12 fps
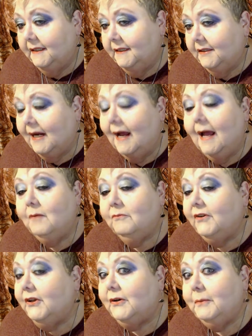Time
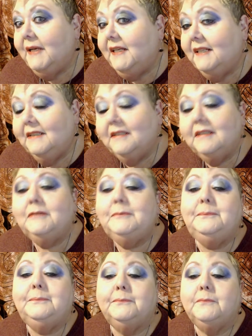for your opinions.
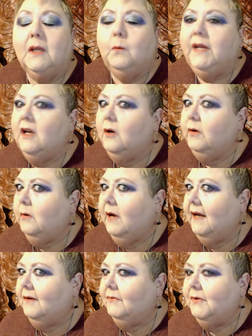We know you
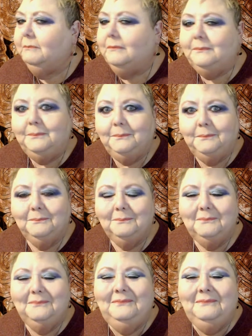have
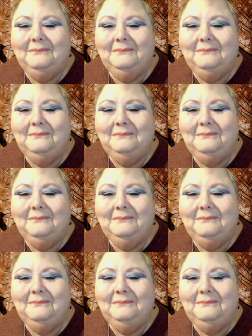them.